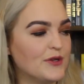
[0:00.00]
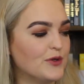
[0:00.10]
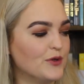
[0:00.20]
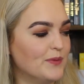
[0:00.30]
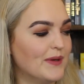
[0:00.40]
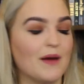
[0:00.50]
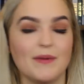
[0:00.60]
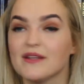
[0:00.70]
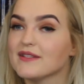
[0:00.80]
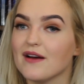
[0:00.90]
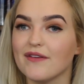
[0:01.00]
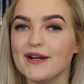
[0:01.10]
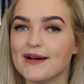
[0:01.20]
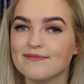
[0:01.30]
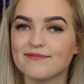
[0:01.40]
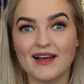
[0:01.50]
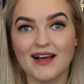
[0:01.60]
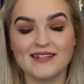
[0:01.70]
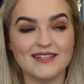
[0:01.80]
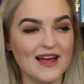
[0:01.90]
to becoming the Tsarina.
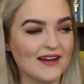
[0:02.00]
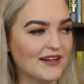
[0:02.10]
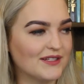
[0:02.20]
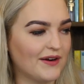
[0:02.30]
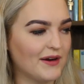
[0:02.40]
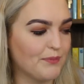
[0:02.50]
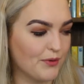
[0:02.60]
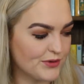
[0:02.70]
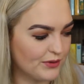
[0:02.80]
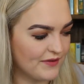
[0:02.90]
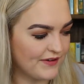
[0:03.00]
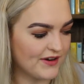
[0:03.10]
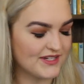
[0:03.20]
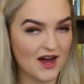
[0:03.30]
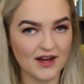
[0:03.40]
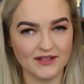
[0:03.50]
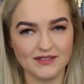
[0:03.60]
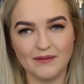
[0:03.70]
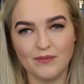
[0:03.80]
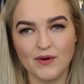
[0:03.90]
Like I said, it is very brutal and very dark in
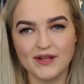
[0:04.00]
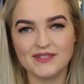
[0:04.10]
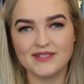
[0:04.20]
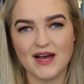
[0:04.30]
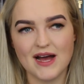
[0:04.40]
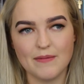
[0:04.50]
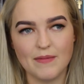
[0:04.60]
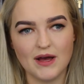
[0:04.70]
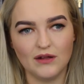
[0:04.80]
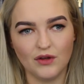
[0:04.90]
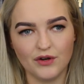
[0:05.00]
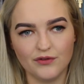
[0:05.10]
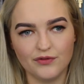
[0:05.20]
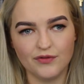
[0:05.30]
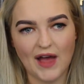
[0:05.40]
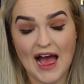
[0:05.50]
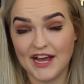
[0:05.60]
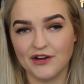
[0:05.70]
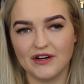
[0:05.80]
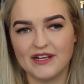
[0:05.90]
some points. A lot of
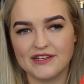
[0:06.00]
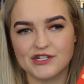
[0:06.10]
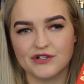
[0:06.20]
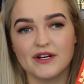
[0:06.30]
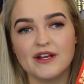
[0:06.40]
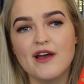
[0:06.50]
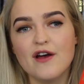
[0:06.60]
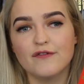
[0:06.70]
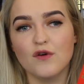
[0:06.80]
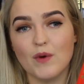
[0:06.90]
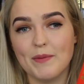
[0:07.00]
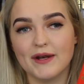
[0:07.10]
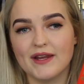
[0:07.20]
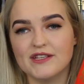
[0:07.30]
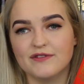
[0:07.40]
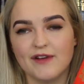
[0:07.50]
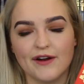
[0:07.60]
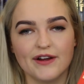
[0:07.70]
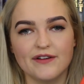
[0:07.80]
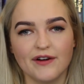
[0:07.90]
accurate history for women is
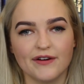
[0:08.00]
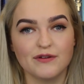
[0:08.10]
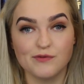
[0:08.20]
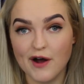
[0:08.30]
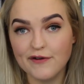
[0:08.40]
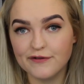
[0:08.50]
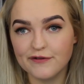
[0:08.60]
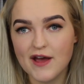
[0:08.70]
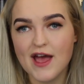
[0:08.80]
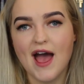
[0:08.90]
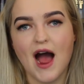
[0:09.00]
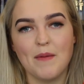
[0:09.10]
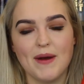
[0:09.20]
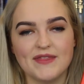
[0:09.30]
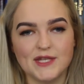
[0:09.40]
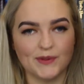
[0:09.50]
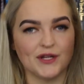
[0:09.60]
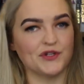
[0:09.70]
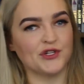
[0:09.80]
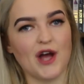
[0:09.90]
very, very rough. And this one
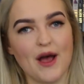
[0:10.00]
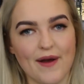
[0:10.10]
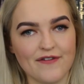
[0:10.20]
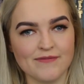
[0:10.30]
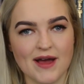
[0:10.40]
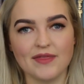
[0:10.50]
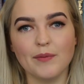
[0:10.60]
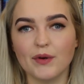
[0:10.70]
doesn't shy away from that in the